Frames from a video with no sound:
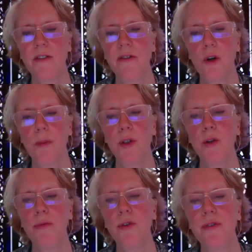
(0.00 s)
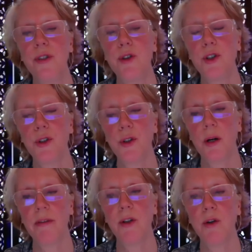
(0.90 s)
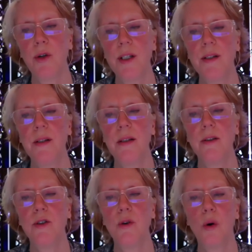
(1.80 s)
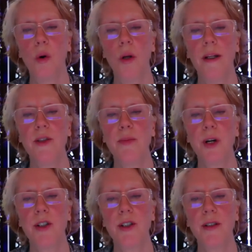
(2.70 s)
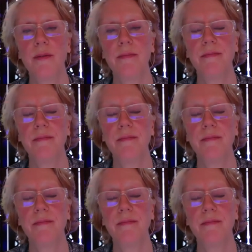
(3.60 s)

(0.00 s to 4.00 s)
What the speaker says: and for a beautiful future of increased soul expression.